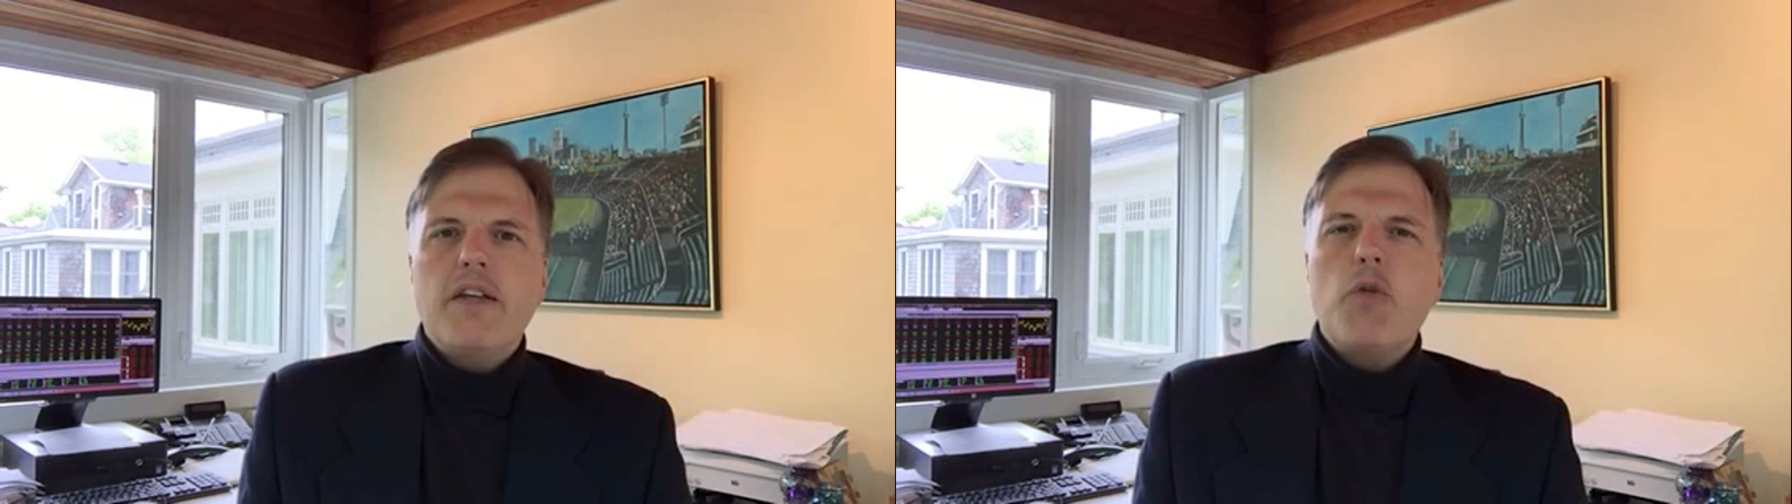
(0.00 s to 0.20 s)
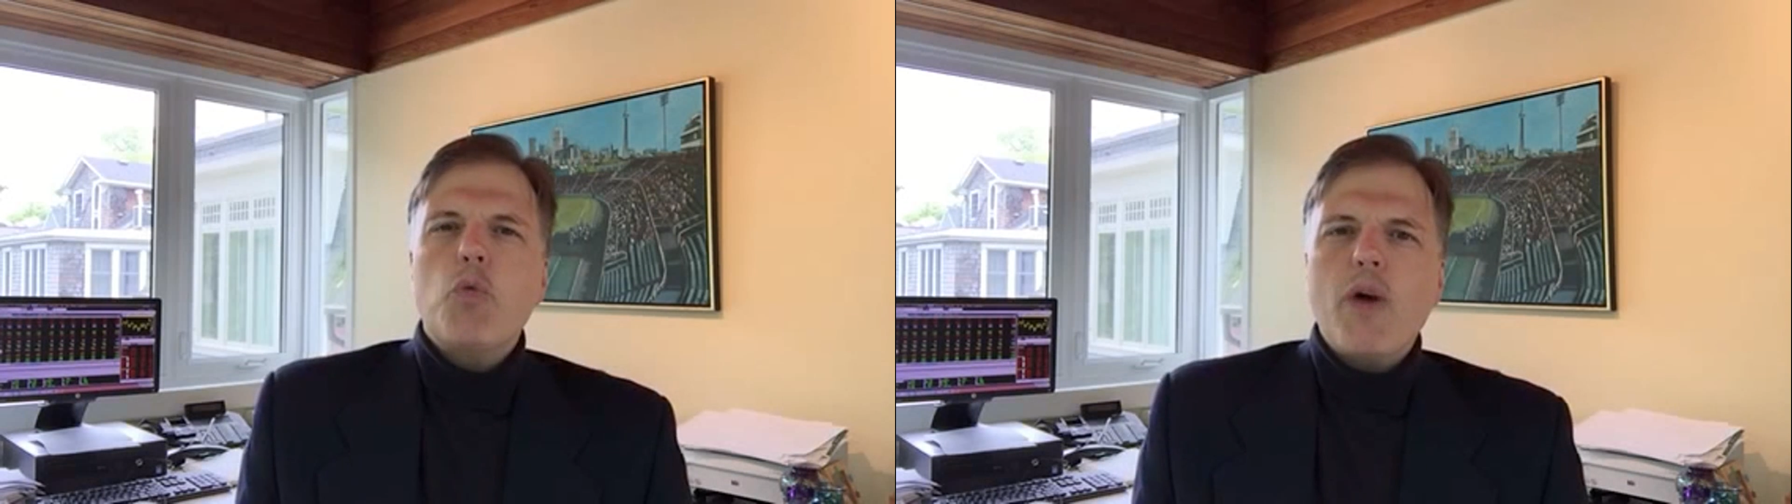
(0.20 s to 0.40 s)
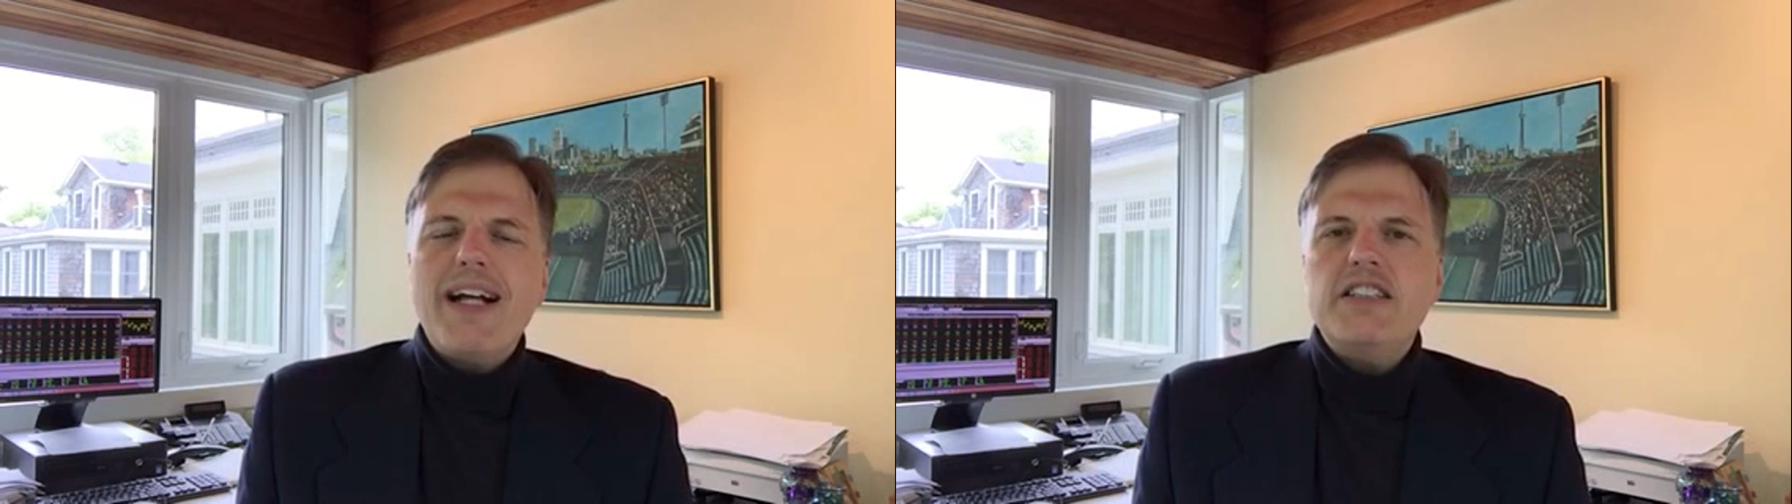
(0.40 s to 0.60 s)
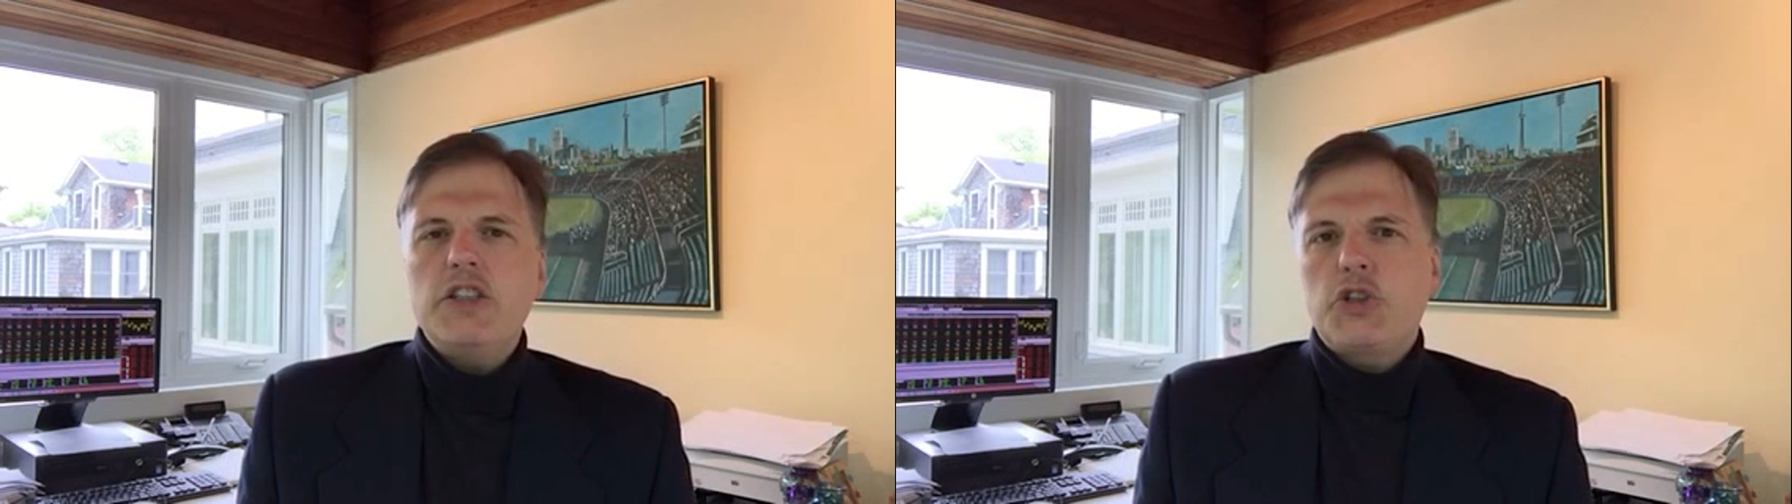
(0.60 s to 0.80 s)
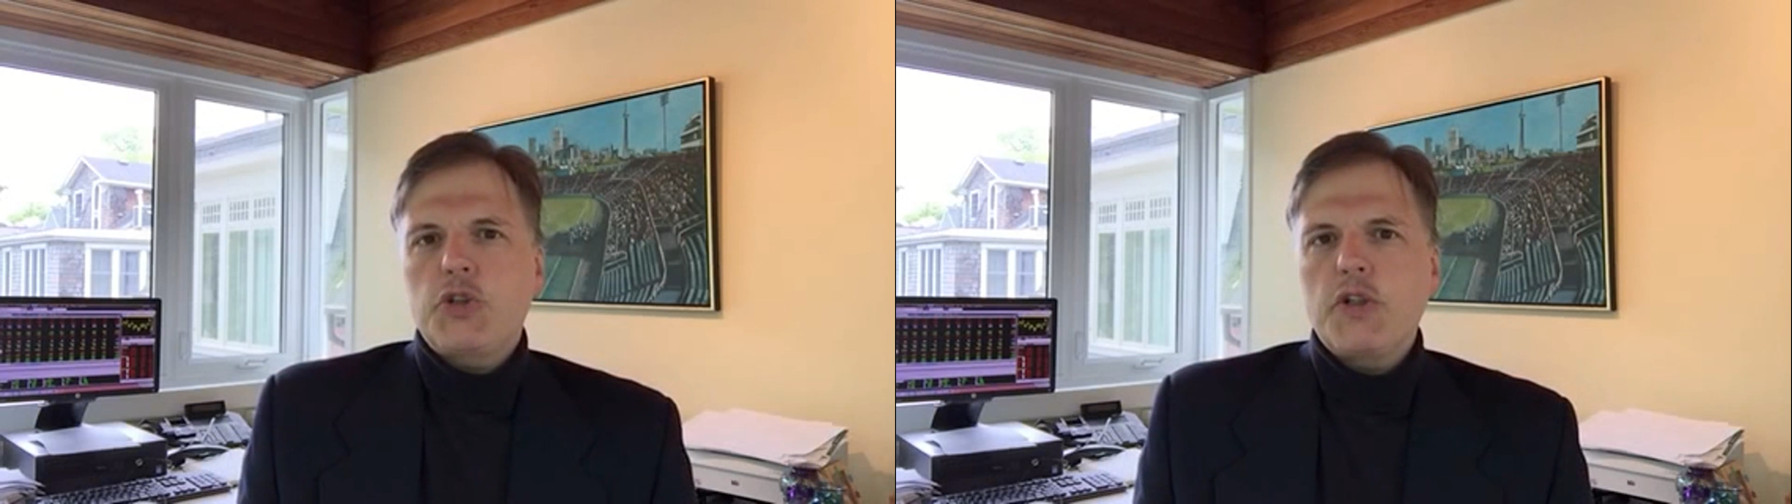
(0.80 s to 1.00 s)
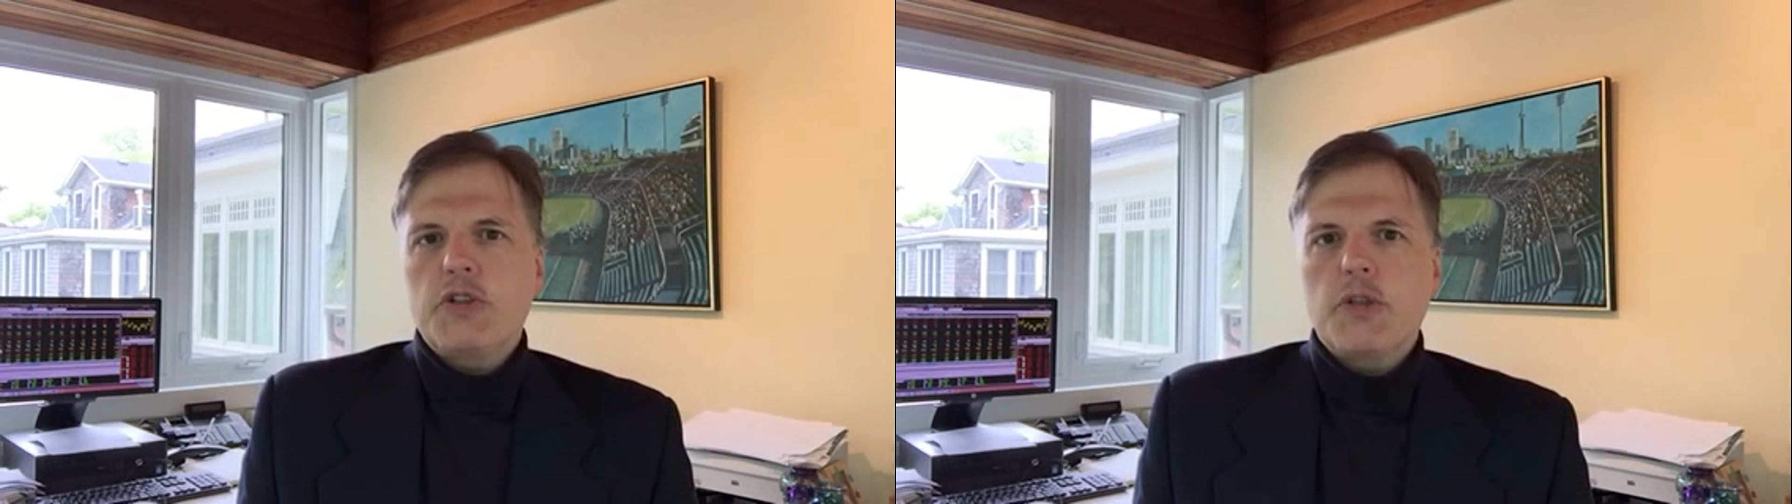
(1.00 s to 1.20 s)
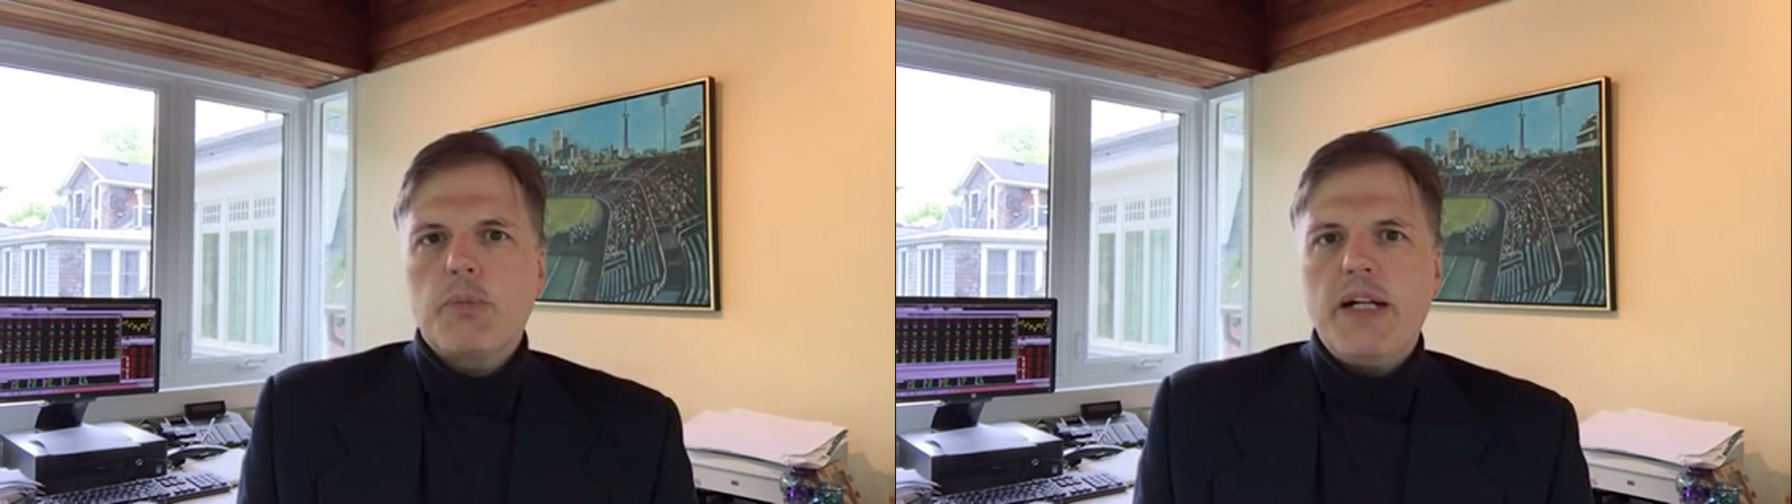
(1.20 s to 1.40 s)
that rising short-term